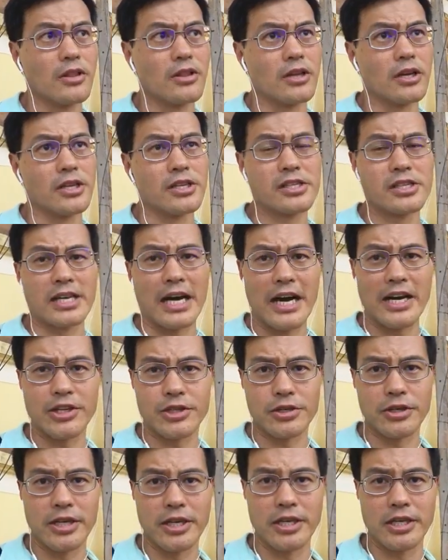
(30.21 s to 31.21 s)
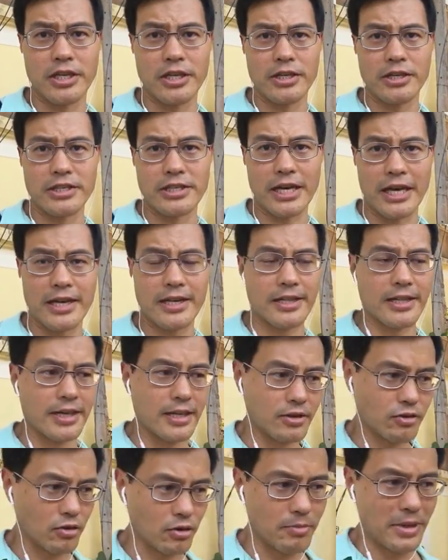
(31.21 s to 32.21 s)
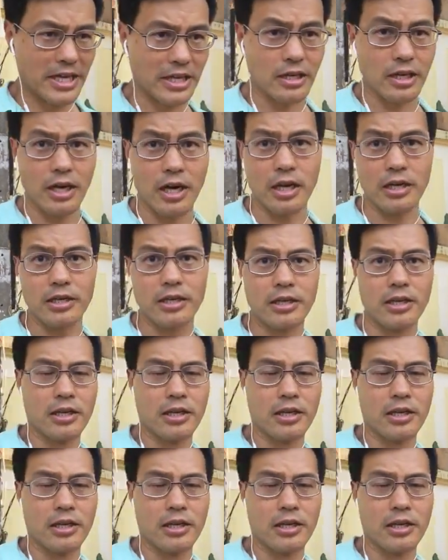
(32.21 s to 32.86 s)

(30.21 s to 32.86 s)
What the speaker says: SkyTrain here in Thailand or Bangkok